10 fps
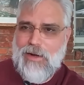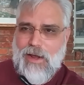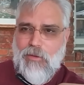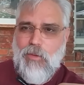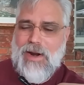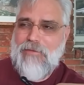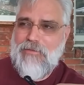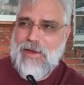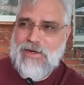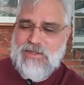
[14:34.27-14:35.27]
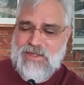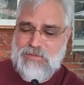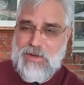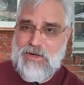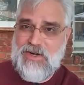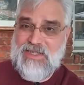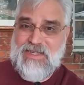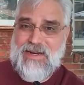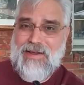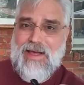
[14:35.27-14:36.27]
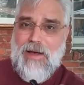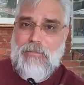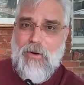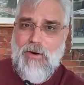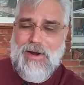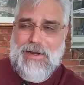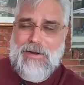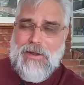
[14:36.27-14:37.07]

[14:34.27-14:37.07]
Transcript: Now, what I found is it's better to sneak up on it